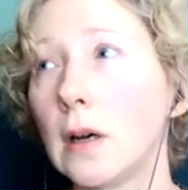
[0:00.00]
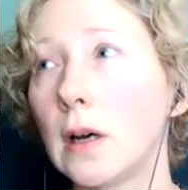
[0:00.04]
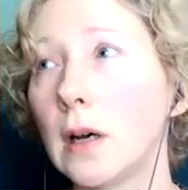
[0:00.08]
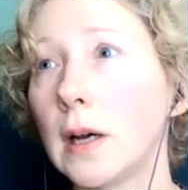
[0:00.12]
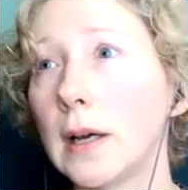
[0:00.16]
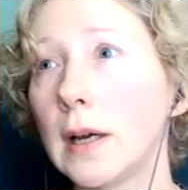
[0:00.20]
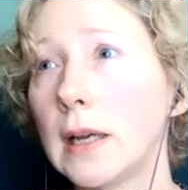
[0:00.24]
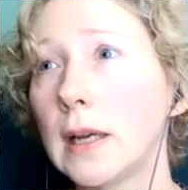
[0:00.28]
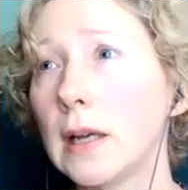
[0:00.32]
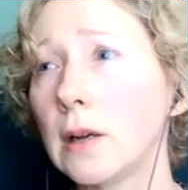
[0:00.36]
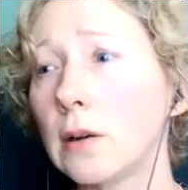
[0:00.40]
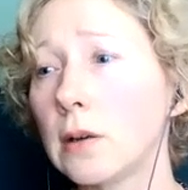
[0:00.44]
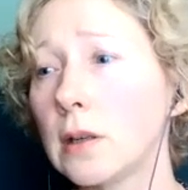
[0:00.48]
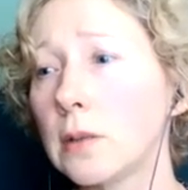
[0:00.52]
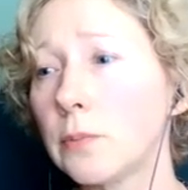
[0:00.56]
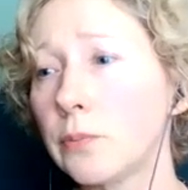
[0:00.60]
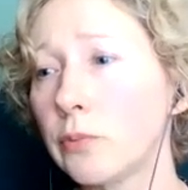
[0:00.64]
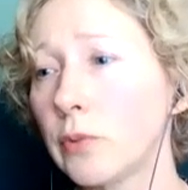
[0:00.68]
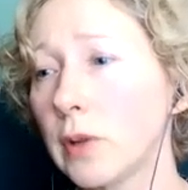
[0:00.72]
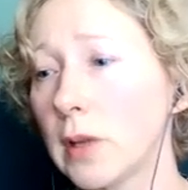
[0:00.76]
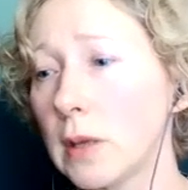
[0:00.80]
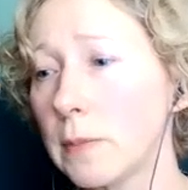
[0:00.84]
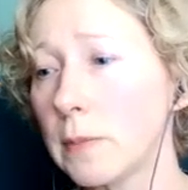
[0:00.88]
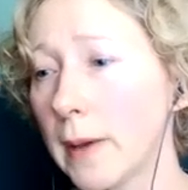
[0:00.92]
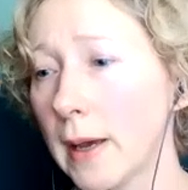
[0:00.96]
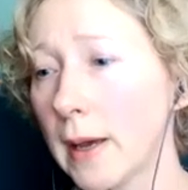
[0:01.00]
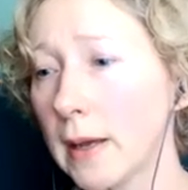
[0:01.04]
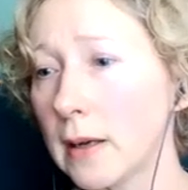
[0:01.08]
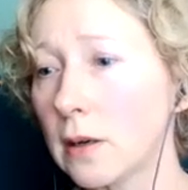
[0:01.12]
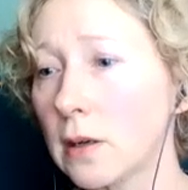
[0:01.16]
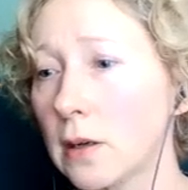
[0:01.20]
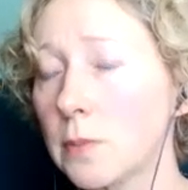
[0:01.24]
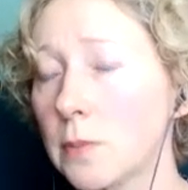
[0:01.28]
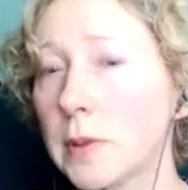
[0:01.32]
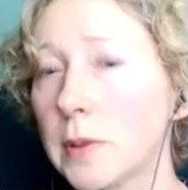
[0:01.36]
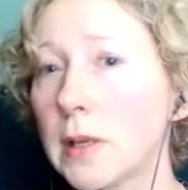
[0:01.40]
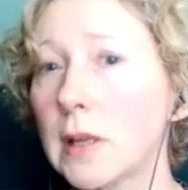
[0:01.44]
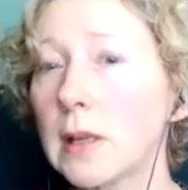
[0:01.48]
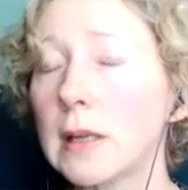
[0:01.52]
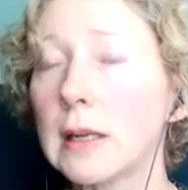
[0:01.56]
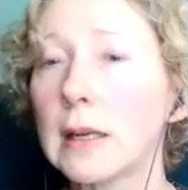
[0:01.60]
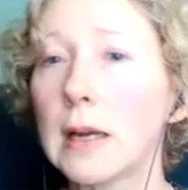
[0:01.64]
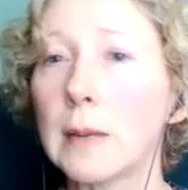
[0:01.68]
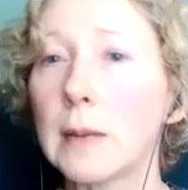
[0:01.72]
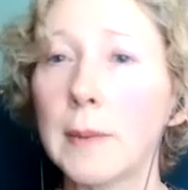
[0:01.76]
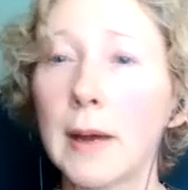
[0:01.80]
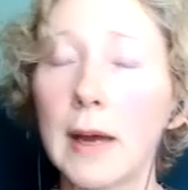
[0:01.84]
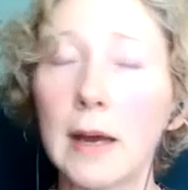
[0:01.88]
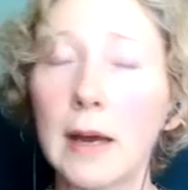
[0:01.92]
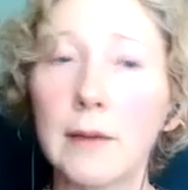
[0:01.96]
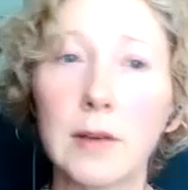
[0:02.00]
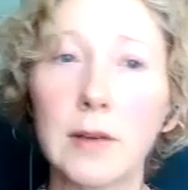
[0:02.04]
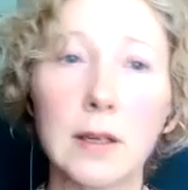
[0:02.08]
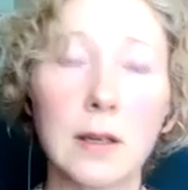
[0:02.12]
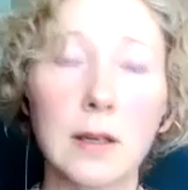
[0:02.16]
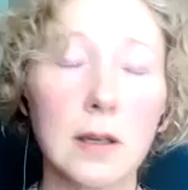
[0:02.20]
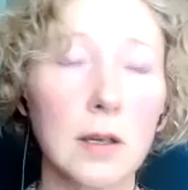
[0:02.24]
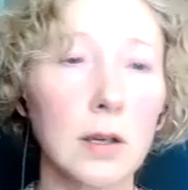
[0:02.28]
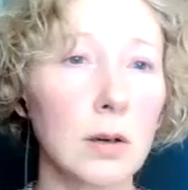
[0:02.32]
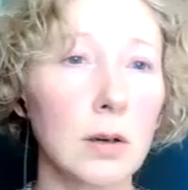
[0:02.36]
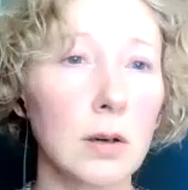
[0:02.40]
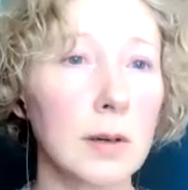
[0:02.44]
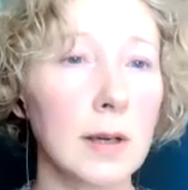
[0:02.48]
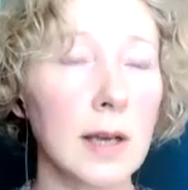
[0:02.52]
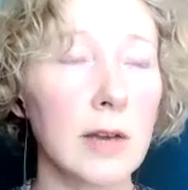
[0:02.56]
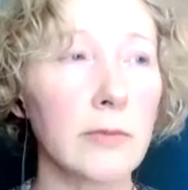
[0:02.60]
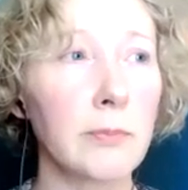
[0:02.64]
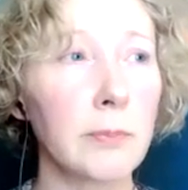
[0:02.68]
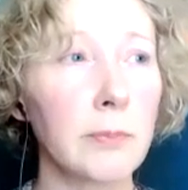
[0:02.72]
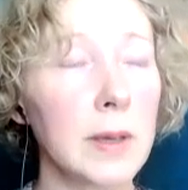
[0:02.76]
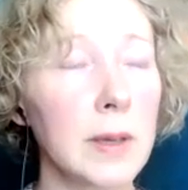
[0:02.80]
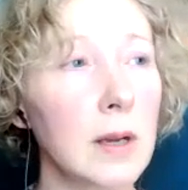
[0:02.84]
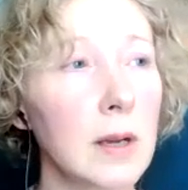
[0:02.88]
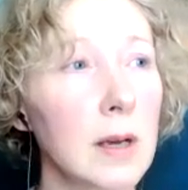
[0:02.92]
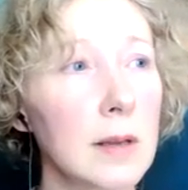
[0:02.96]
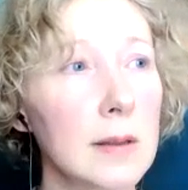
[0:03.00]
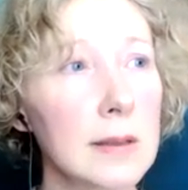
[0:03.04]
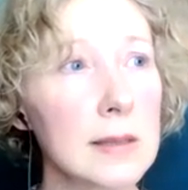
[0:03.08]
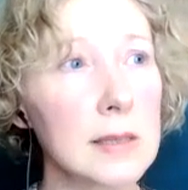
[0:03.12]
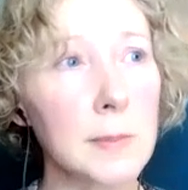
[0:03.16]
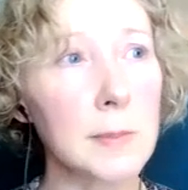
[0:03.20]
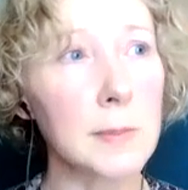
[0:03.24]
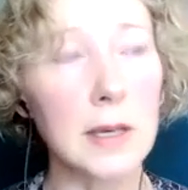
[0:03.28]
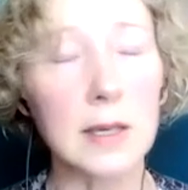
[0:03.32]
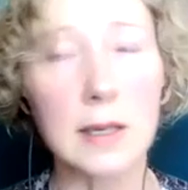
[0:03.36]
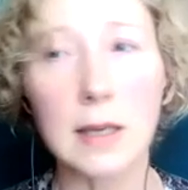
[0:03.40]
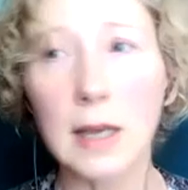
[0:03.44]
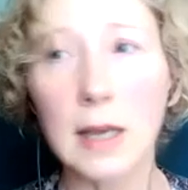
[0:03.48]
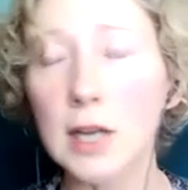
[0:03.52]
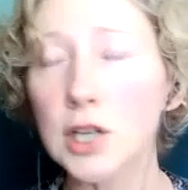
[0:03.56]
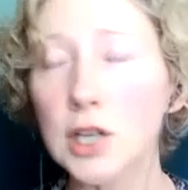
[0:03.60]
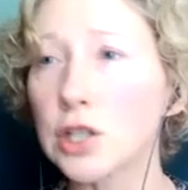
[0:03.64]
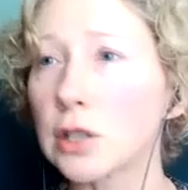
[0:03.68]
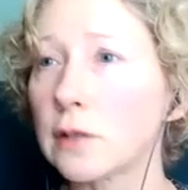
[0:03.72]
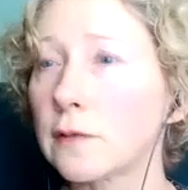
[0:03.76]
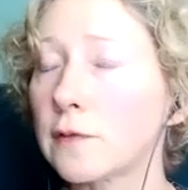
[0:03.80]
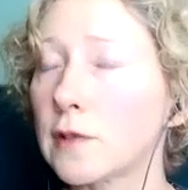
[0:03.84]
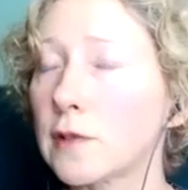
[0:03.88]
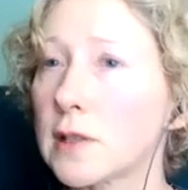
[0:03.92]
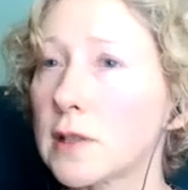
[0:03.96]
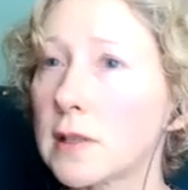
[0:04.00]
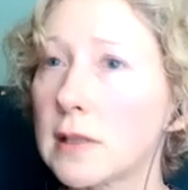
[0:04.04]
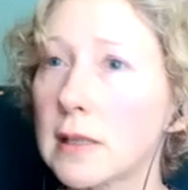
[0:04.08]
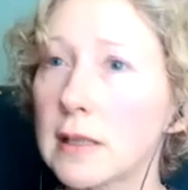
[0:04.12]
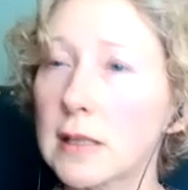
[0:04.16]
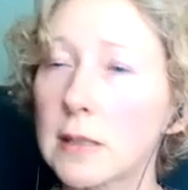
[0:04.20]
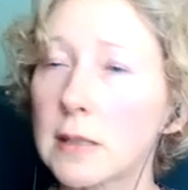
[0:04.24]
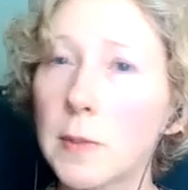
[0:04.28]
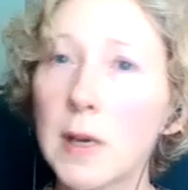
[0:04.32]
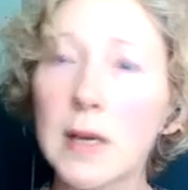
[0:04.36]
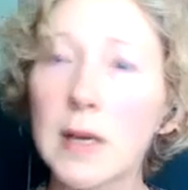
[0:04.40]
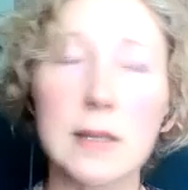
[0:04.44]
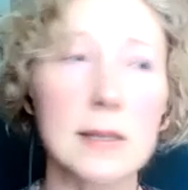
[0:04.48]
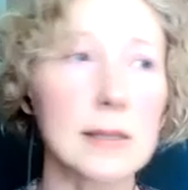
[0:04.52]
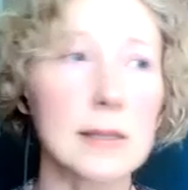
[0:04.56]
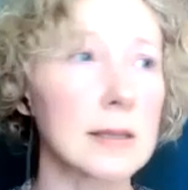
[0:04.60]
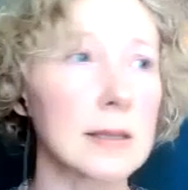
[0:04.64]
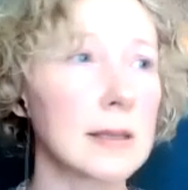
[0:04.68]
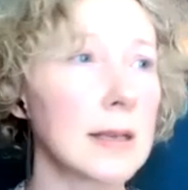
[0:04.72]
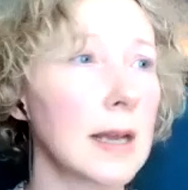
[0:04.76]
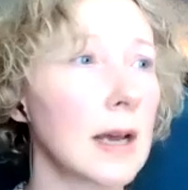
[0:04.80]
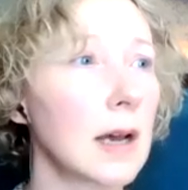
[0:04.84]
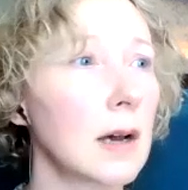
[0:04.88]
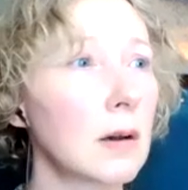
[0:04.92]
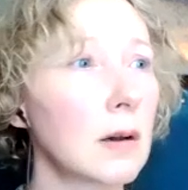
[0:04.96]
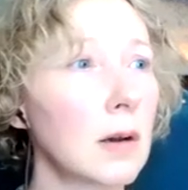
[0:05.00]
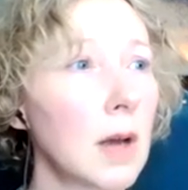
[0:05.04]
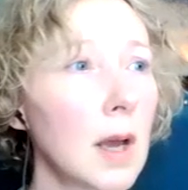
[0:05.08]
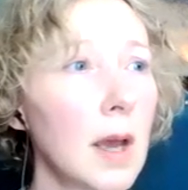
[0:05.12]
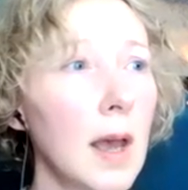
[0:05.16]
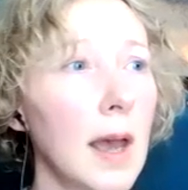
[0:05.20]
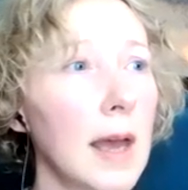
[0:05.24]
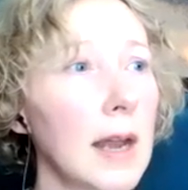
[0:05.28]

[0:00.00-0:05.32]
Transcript: uh, irrit- really bad irritability i'm having you know and i've been on this medication for six months and now